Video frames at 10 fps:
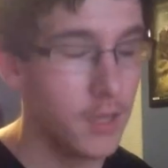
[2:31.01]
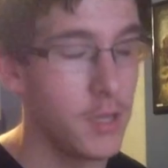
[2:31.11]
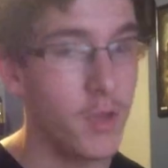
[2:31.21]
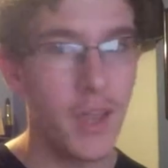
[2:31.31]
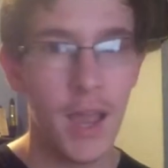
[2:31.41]

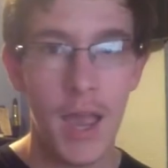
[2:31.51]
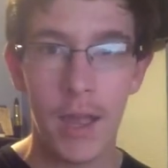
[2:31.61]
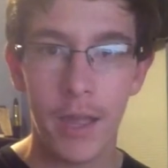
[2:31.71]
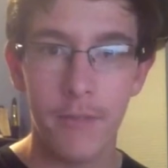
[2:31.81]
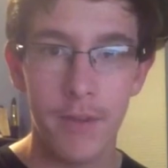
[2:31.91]
You can
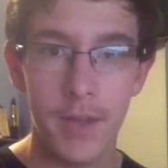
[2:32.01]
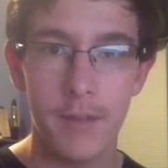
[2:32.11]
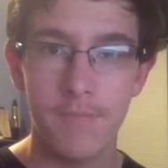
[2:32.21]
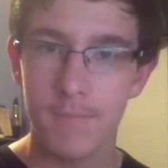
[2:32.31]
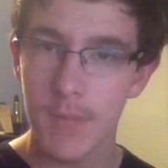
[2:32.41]
actually,
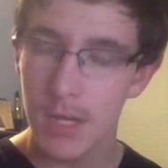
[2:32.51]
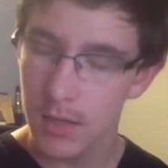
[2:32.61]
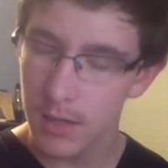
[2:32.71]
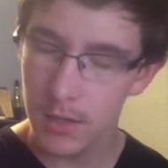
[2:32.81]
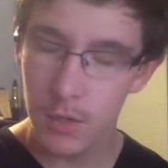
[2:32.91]

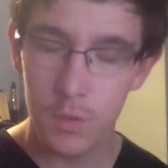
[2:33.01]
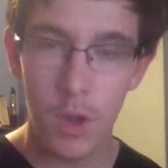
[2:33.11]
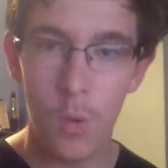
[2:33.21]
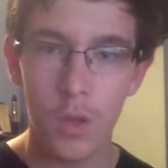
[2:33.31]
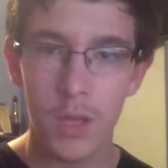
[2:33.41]
you
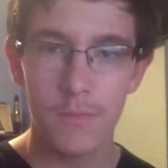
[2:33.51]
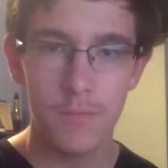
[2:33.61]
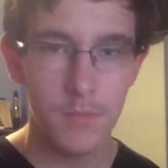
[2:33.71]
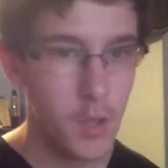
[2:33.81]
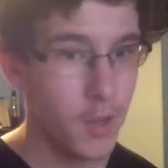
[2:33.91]
don't,
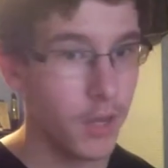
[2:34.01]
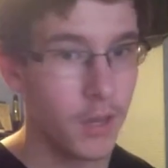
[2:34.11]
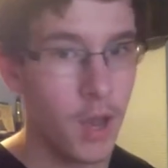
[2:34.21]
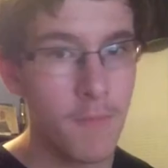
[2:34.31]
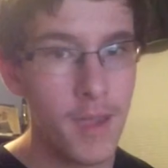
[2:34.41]
you can
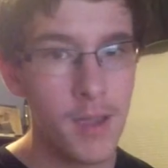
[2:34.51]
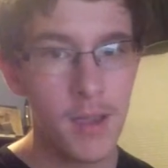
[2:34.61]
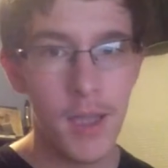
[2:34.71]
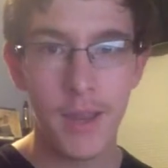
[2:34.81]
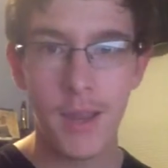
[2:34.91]
come in
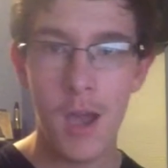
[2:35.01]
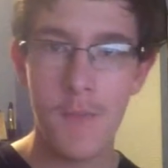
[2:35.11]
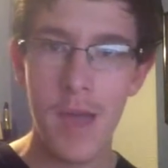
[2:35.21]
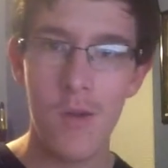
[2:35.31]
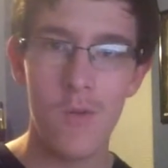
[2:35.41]
and
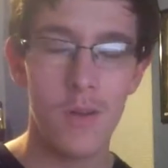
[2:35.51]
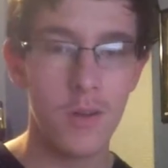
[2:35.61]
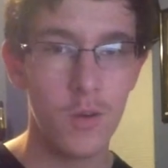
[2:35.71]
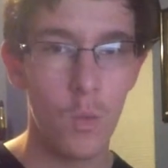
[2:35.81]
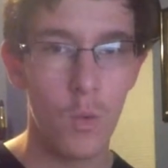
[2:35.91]
come out
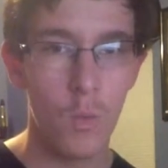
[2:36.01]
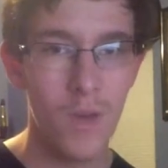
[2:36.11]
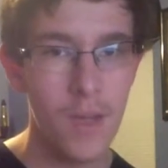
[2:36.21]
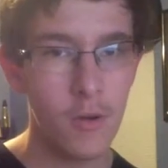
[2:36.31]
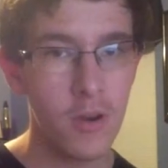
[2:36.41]

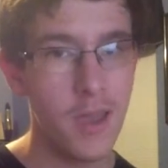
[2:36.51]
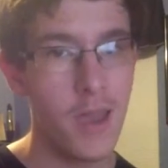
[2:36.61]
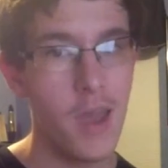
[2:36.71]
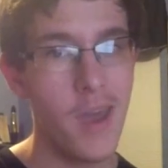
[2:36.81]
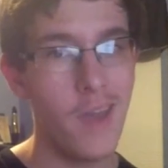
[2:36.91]
wherever
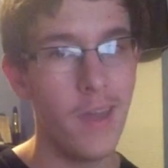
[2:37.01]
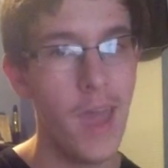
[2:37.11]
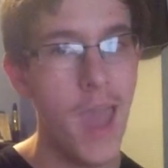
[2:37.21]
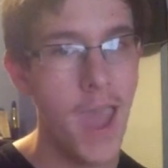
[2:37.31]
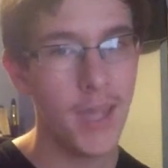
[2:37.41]
and
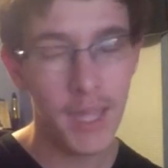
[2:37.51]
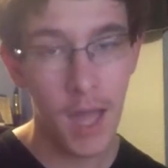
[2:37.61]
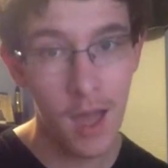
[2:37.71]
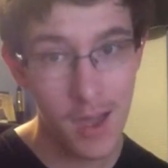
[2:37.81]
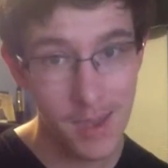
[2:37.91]
any
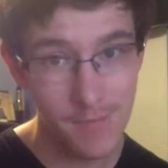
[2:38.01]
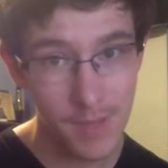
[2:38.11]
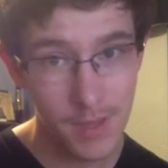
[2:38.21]
time.